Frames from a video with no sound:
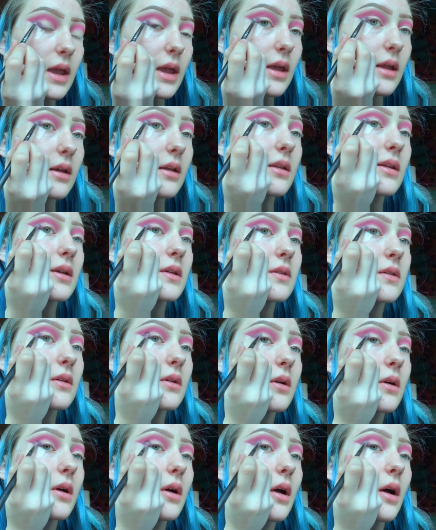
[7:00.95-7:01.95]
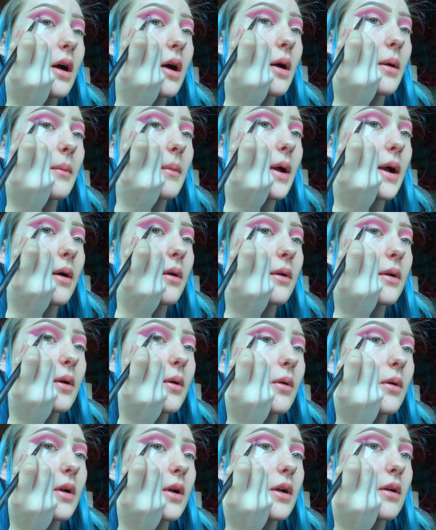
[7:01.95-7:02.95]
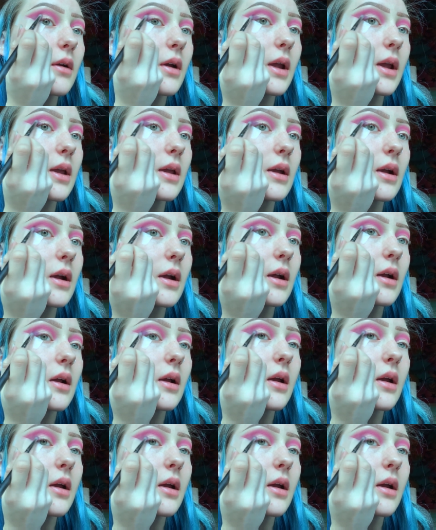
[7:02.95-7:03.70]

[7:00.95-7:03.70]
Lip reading: in this little outer corner right here.